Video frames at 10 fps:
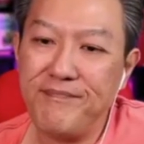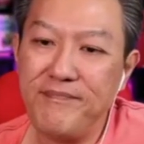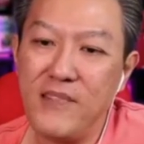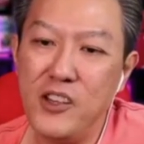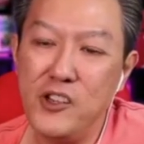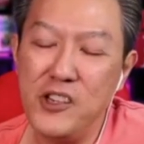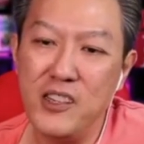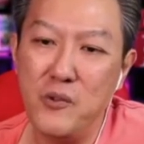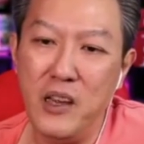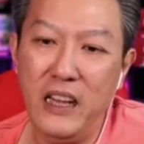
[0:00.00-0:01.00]

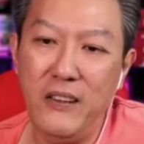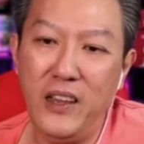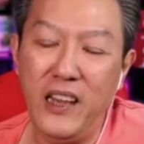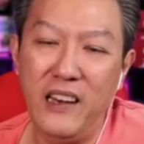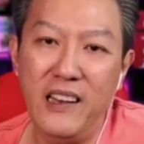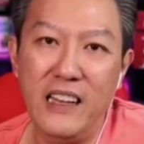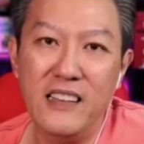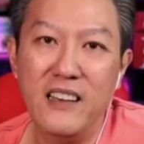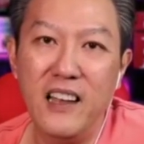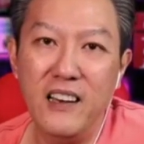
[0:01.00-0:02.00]
sure, we live in an
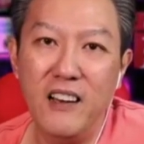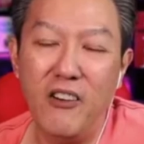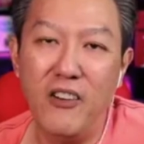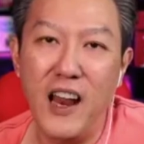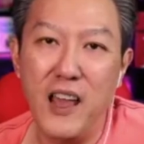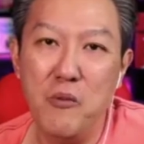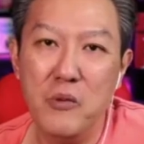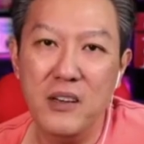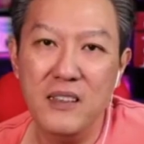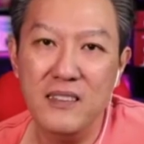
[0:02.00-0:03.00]
internet online
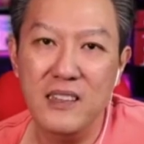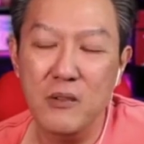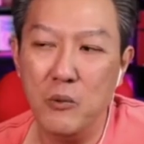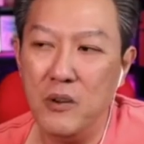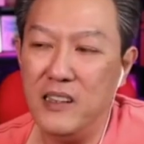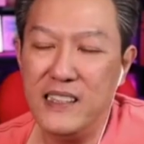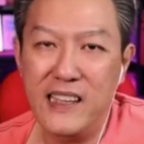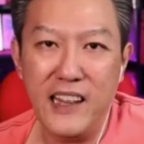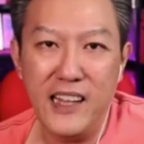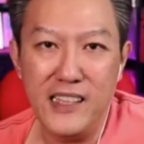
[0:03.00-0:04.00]
world. The world is
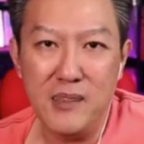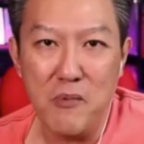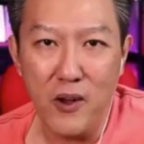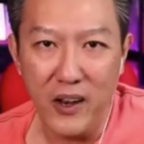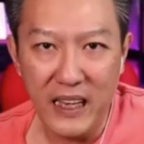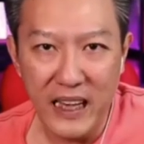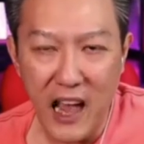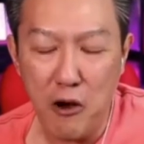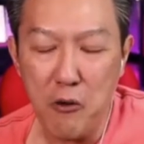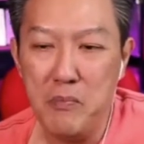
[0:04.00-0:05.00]
getting smaller
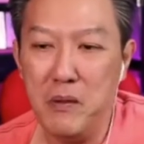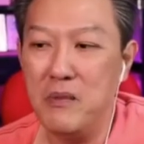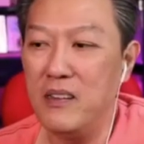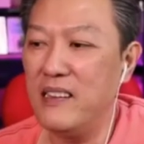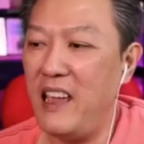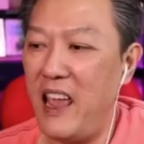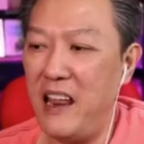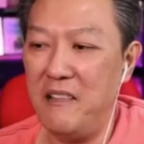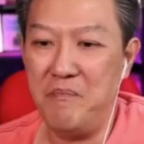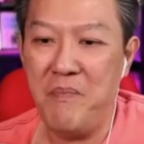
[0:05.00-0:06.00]
now. People
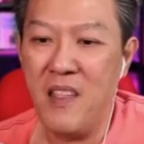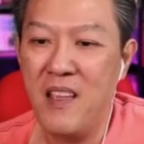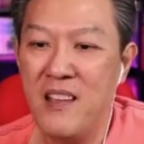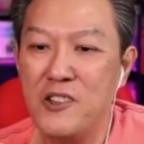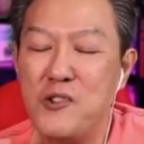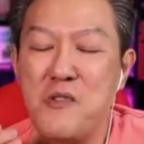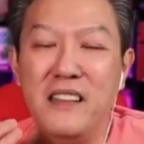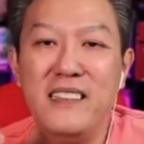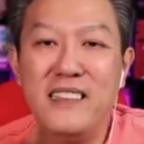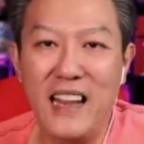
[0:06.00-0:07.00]
can
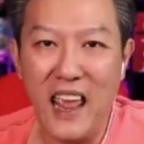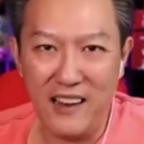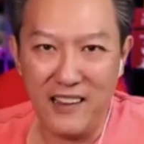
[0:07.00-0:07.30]
transcend